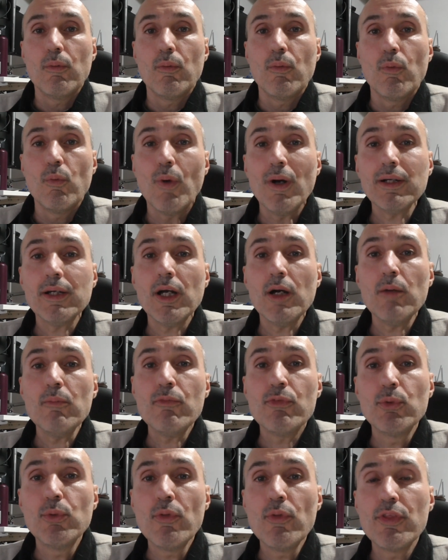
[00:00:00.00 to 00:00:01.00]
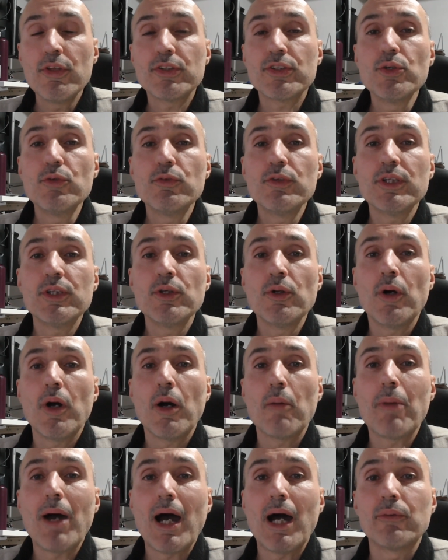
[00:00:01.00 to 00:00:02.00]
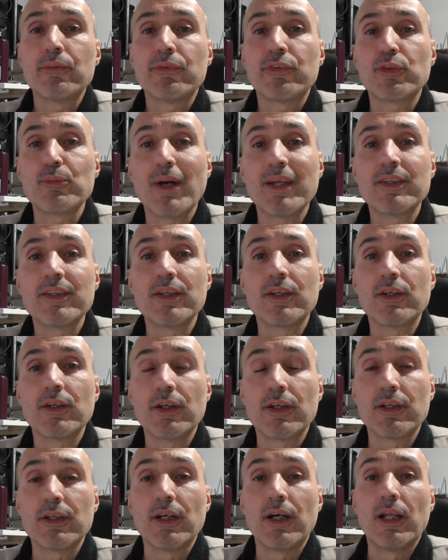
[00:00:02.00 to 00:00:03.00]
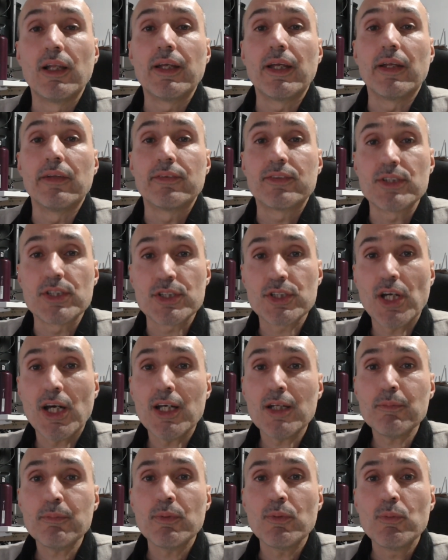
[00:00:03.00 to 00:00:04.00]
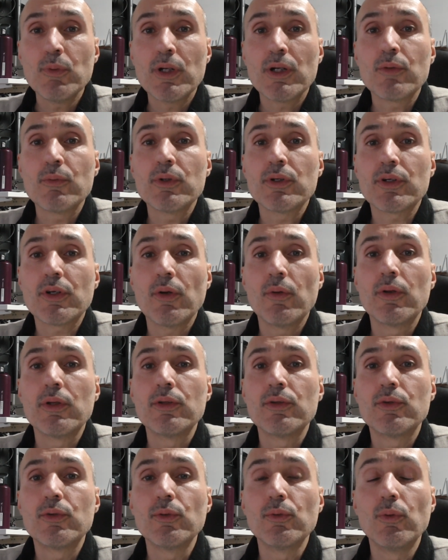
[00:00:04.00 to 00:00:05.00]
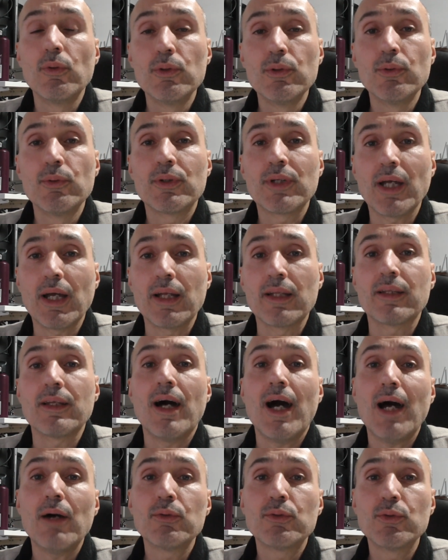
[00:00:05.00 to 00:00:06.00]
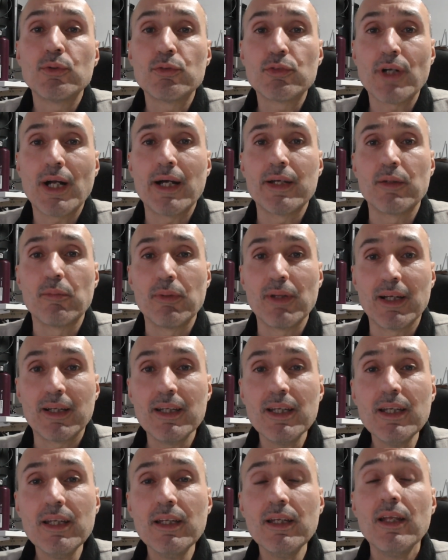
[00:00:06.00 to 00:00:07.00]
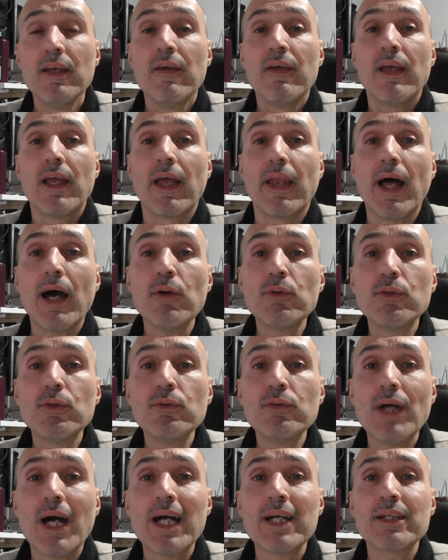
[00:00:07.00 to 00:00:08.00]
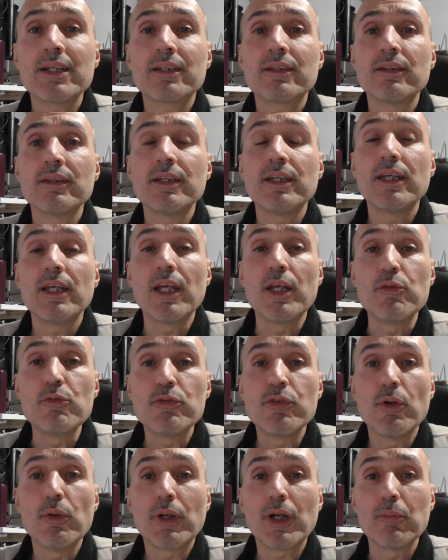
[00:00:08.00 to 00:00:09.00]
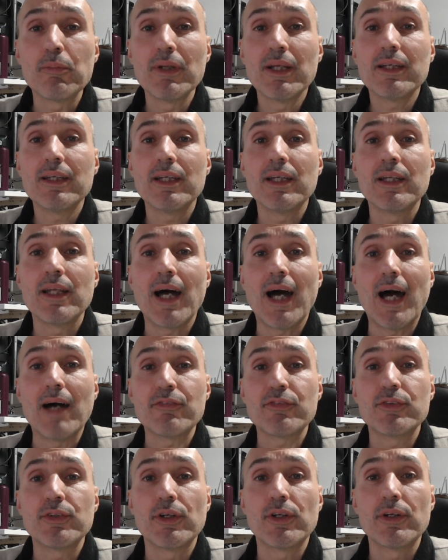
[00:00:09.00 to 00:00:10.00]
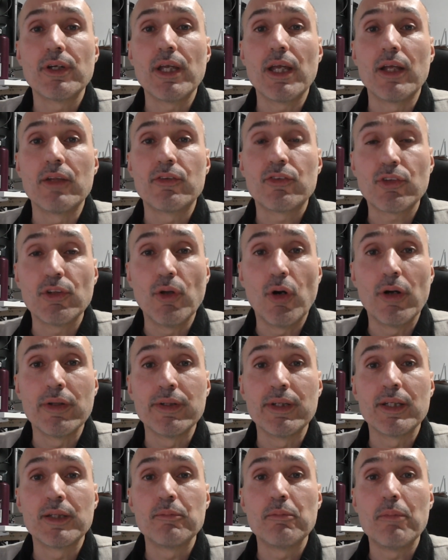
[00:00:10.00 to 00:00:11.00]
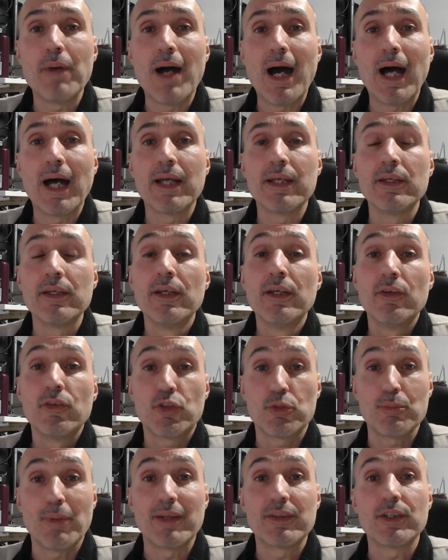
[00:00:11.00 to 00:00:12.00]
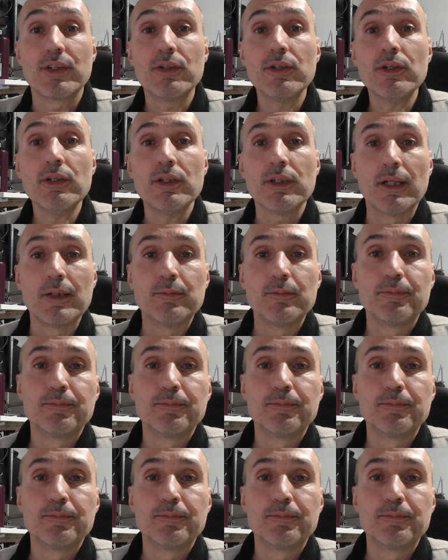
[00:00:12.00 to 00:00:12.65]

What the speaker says: Welcome to this new video about Semantic Kernel in C#, where we're going to look at how to write a plugin and how to directly invoke a plugin after it's loaded by Semantic Kernel.